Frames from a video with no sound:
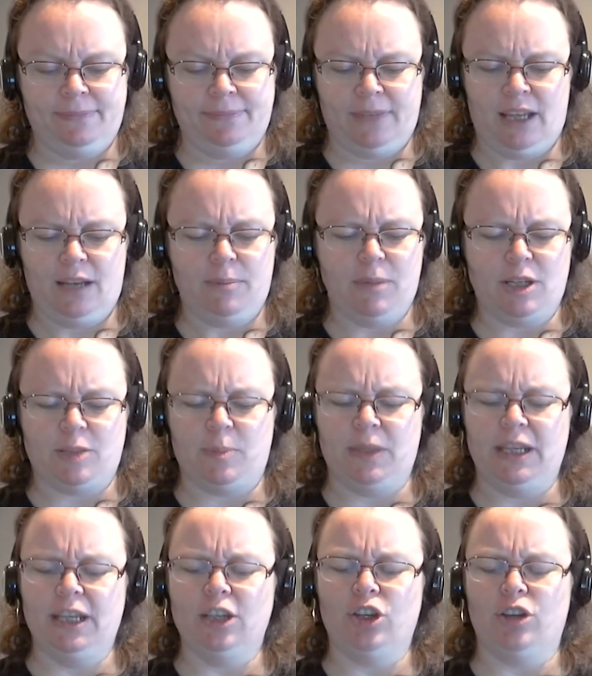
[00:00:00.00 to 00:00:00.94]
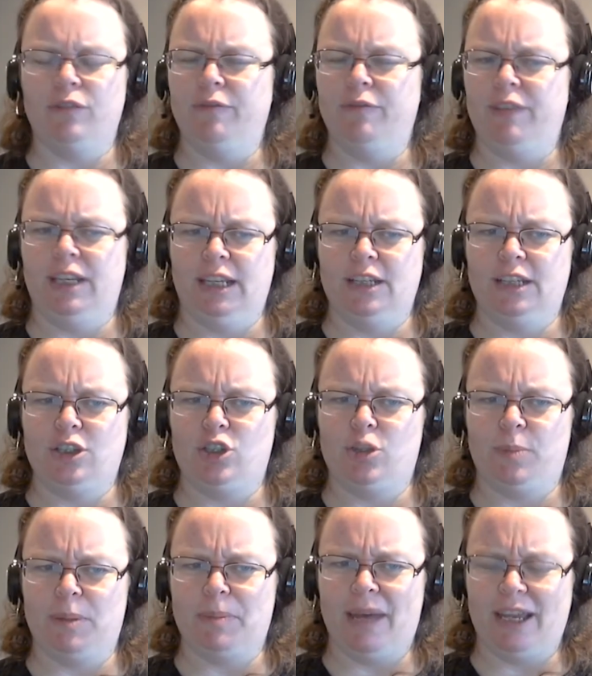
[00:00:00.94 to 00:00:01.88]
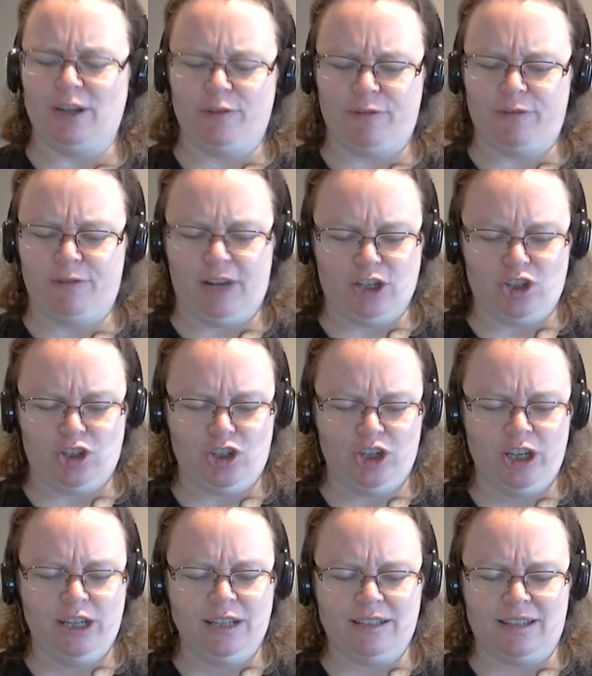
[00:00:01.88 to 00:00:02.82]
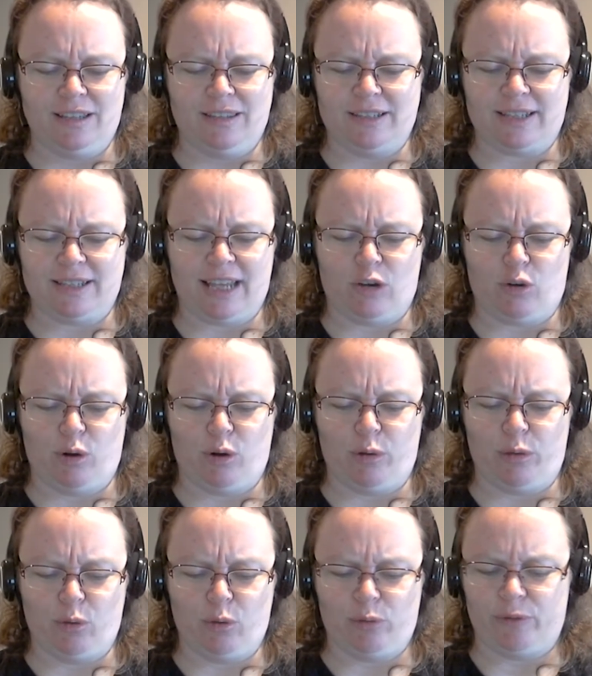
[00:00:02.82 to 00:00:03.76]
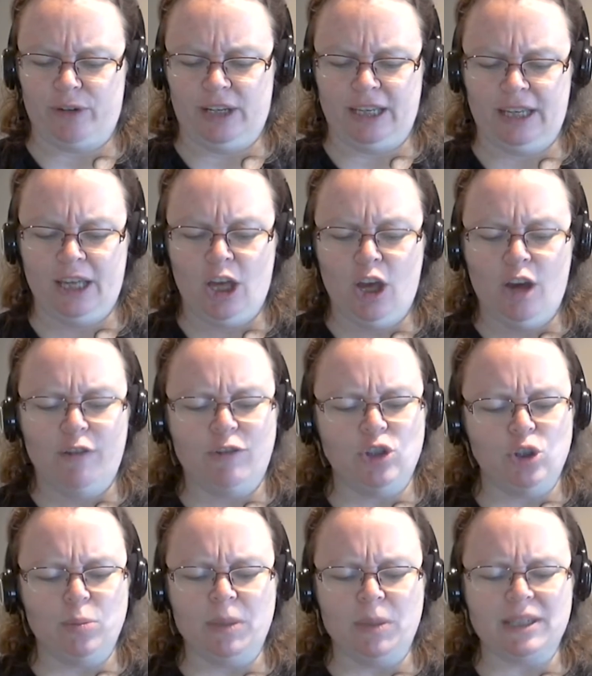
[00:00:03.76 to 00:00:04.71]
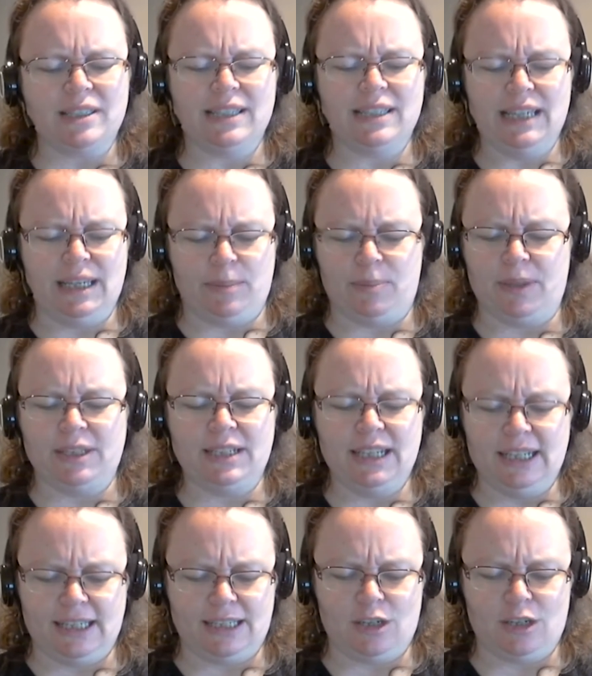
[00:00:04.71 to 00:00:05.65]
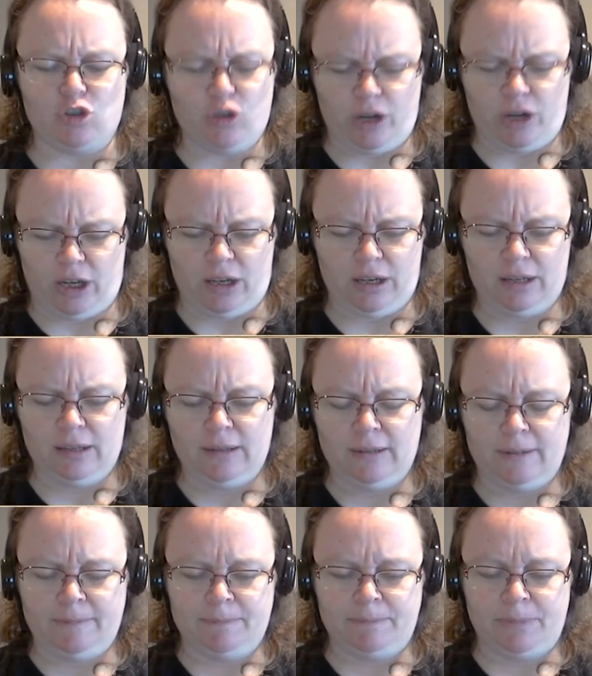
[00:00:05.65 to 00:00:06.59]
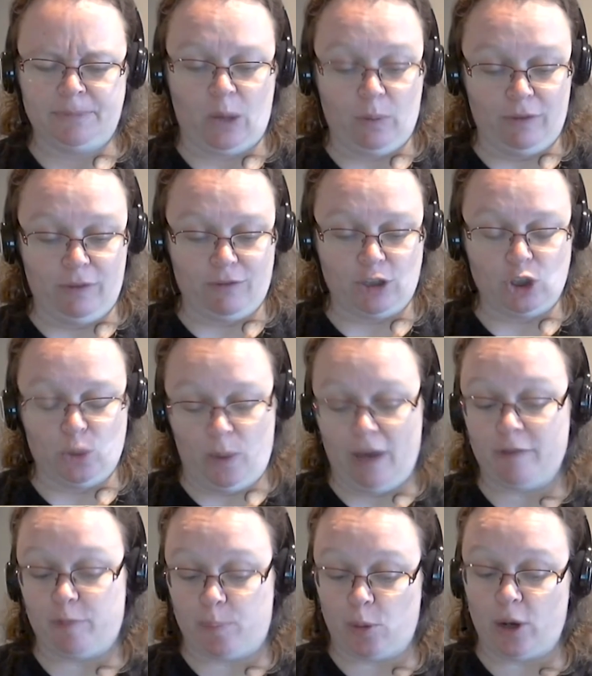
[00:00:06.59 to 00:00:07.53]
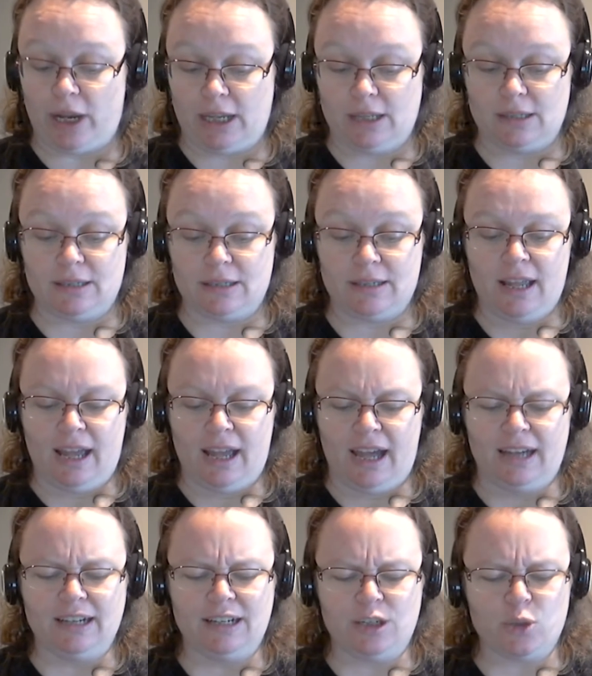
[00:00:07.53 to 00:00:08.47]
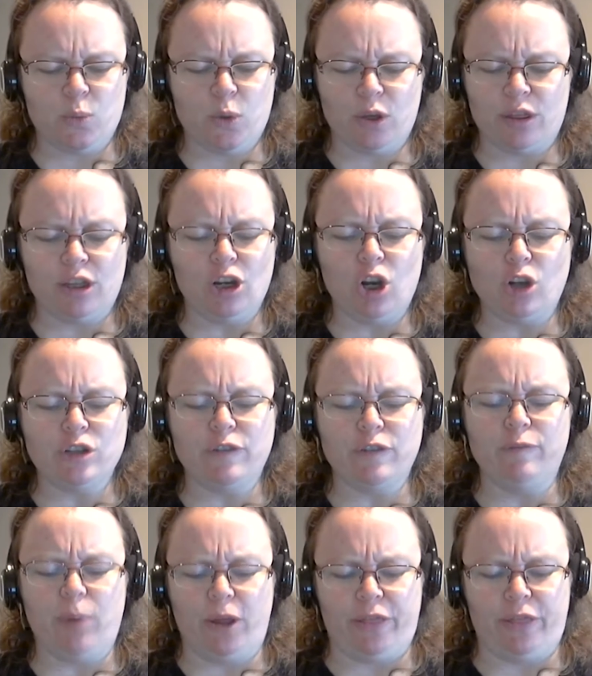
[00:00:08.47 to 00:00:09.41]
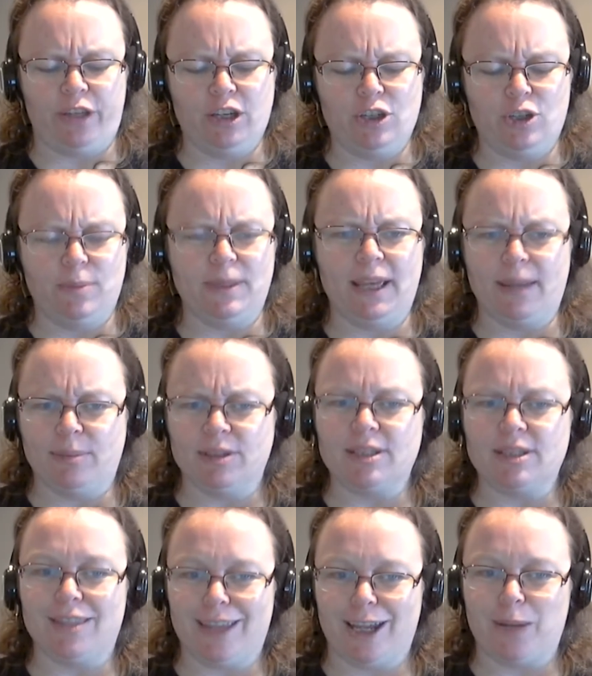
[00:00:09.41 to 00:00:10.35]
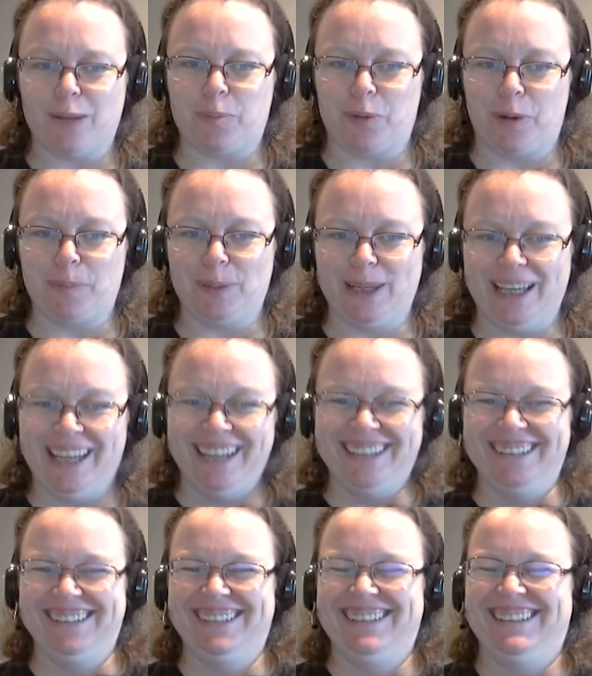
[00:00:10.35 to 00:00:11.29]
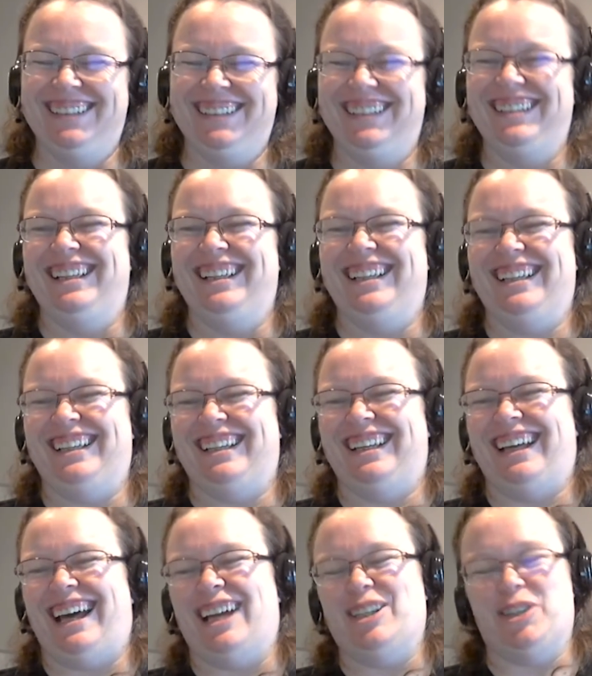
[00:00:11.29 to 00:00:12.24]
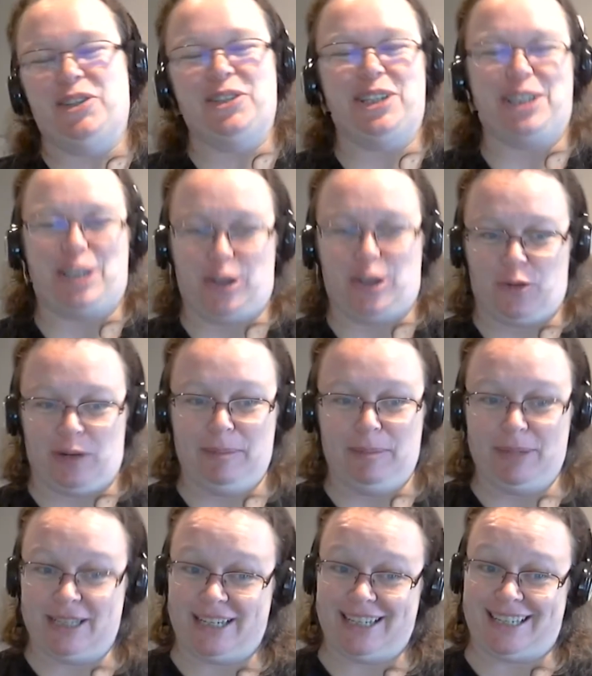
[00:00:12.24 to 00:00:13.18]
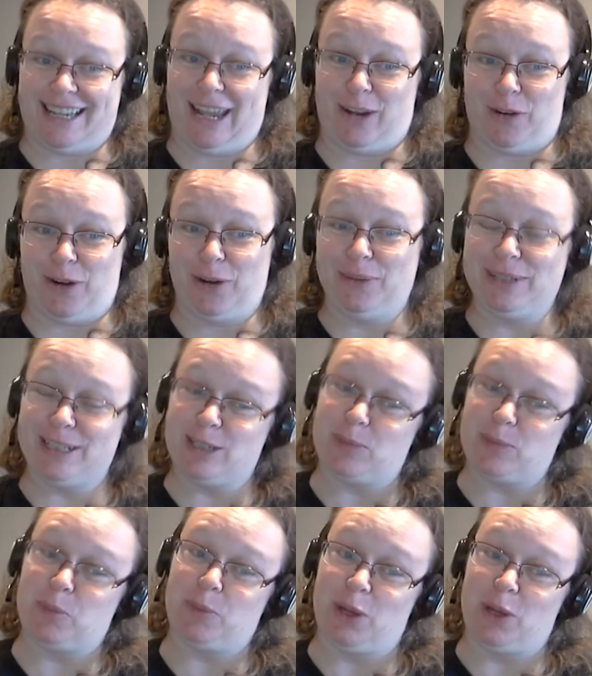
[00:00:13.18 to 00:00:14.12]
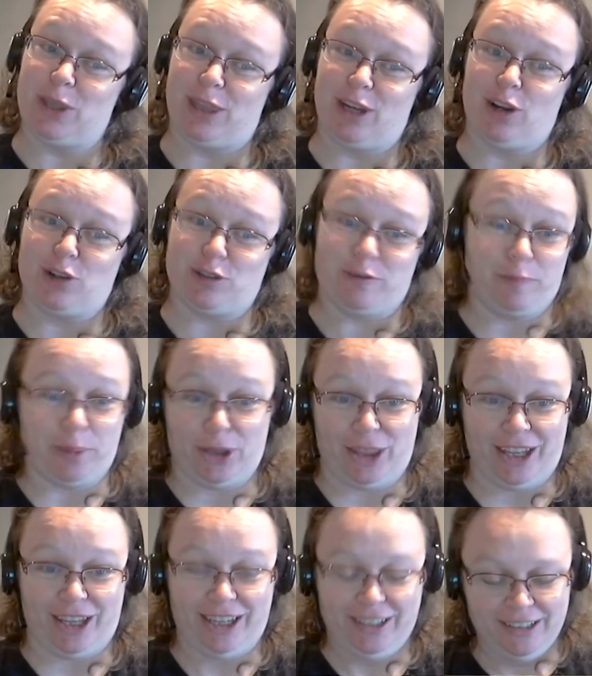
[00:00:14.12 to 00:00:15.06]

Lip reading: "It must be inconvenient to be made of flesh," said the Scarecrow thoughtfully, "for you must sleep and eat and drink. However, you have brains, and it is worth a lot of bother to be able to think properly." I don't disagree, Mr. Scarecrow. It is worth a lot of bother.